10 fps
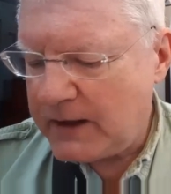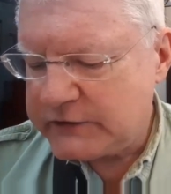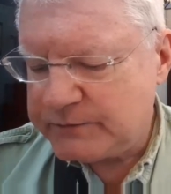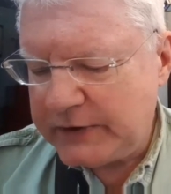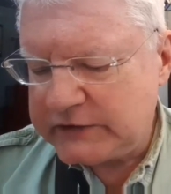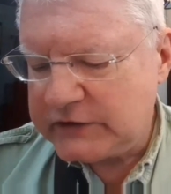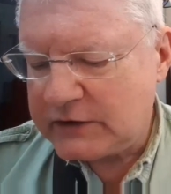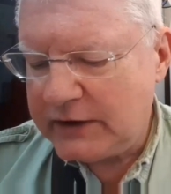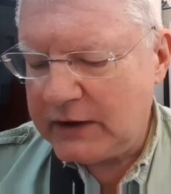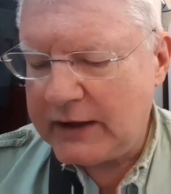It's
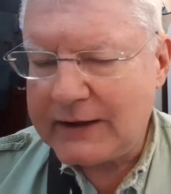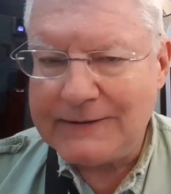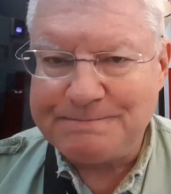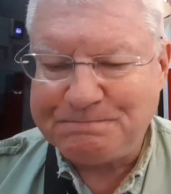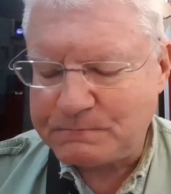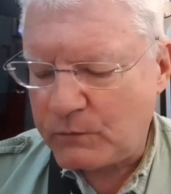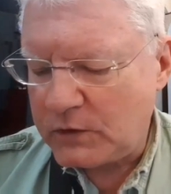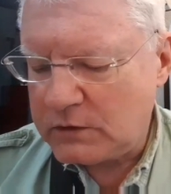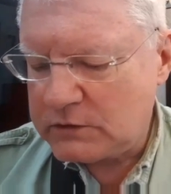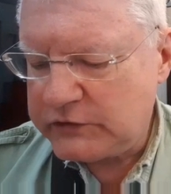basically like a
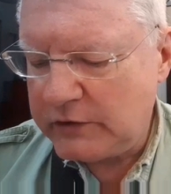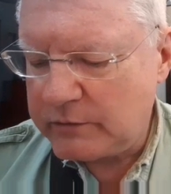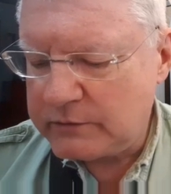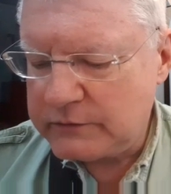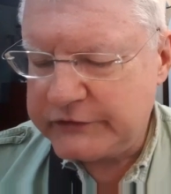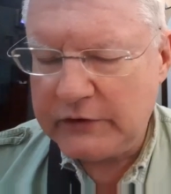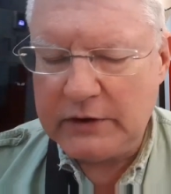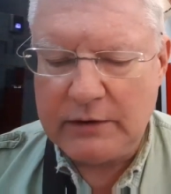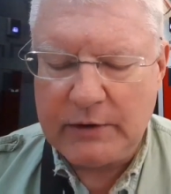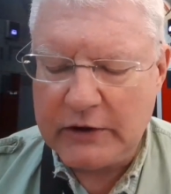
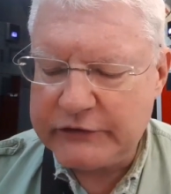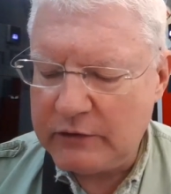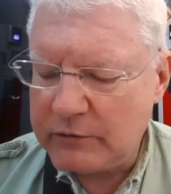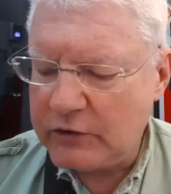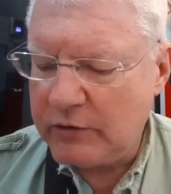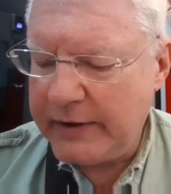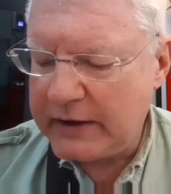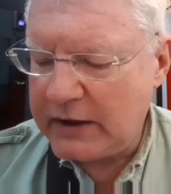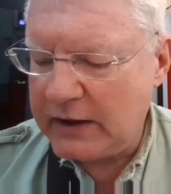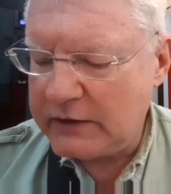monosodium
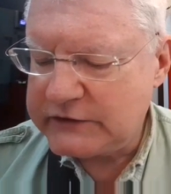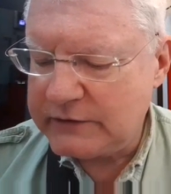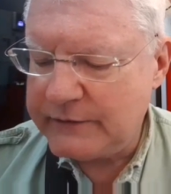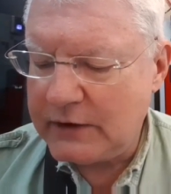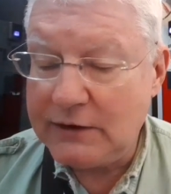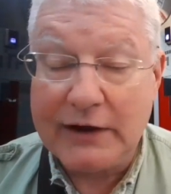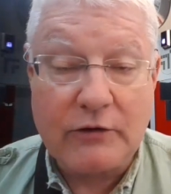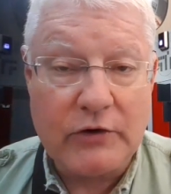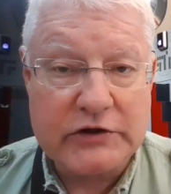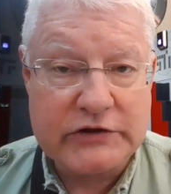glutamate kind of a
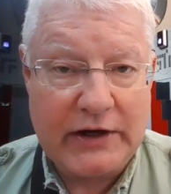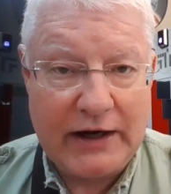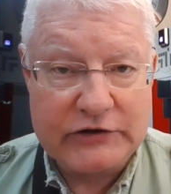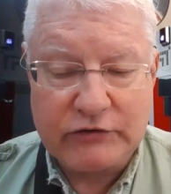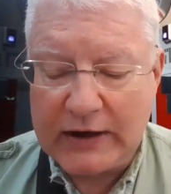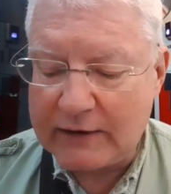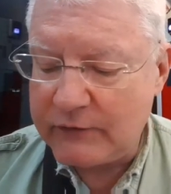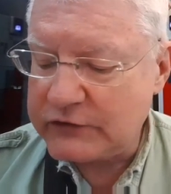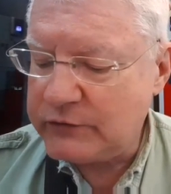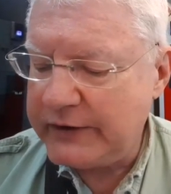licorice extract
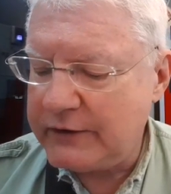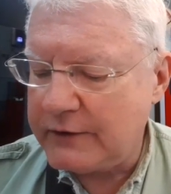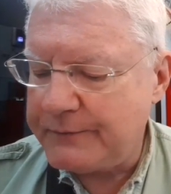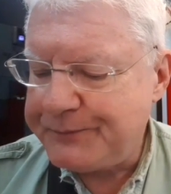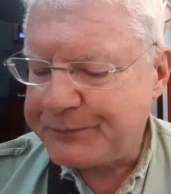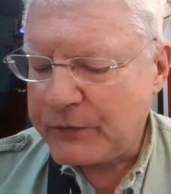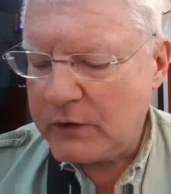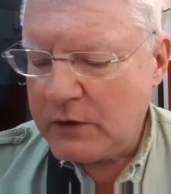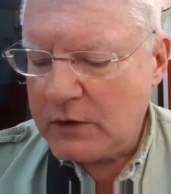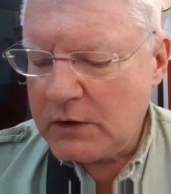for a sweetener,
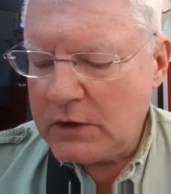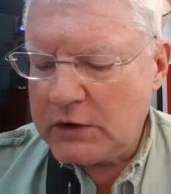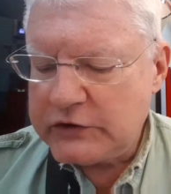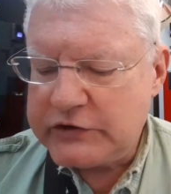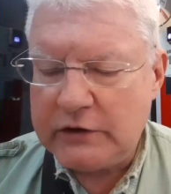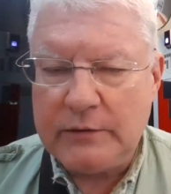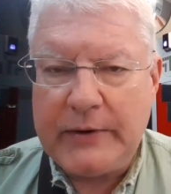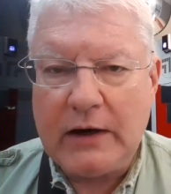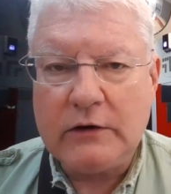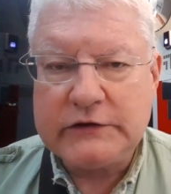chili
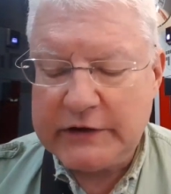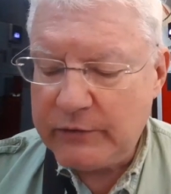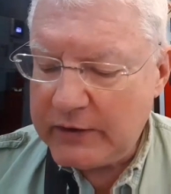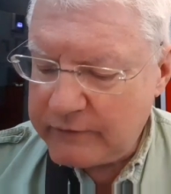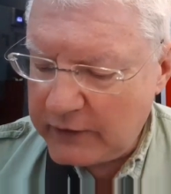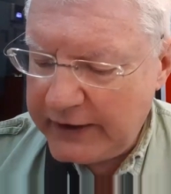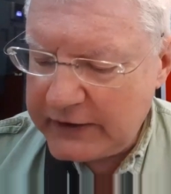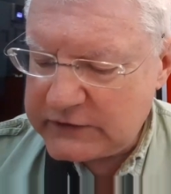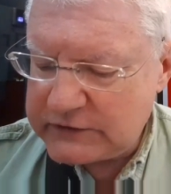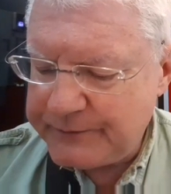powder, seaweed
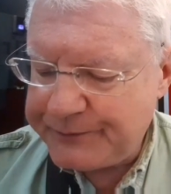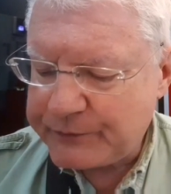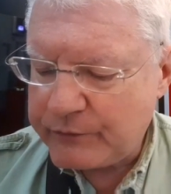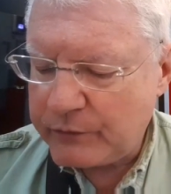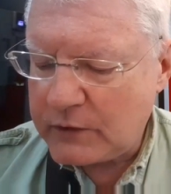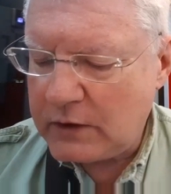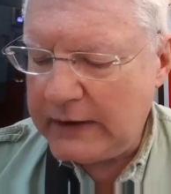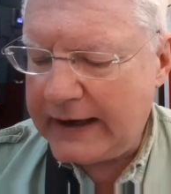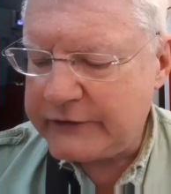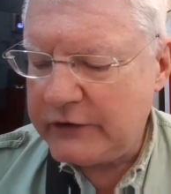flakes,
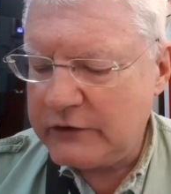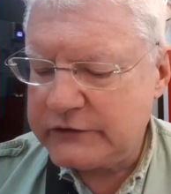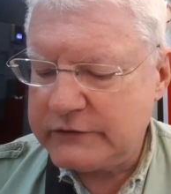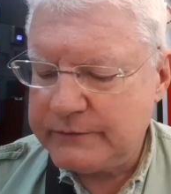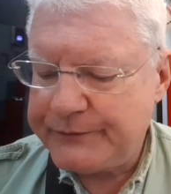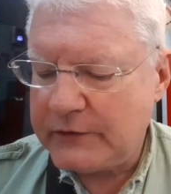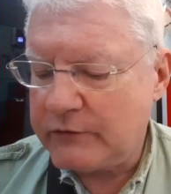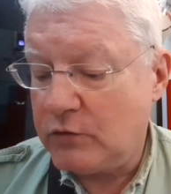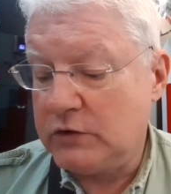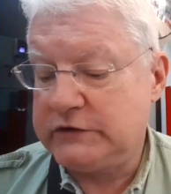lactose,
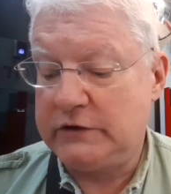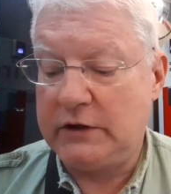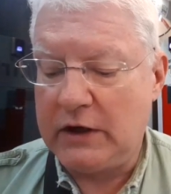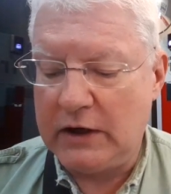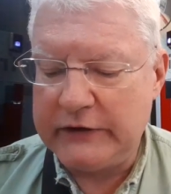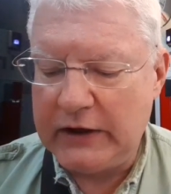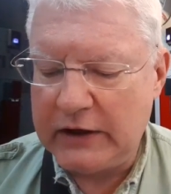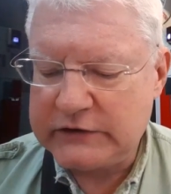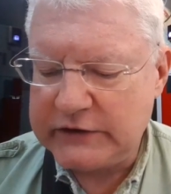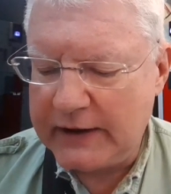of course, silicon
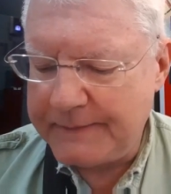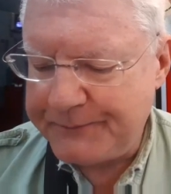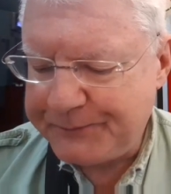dioxide,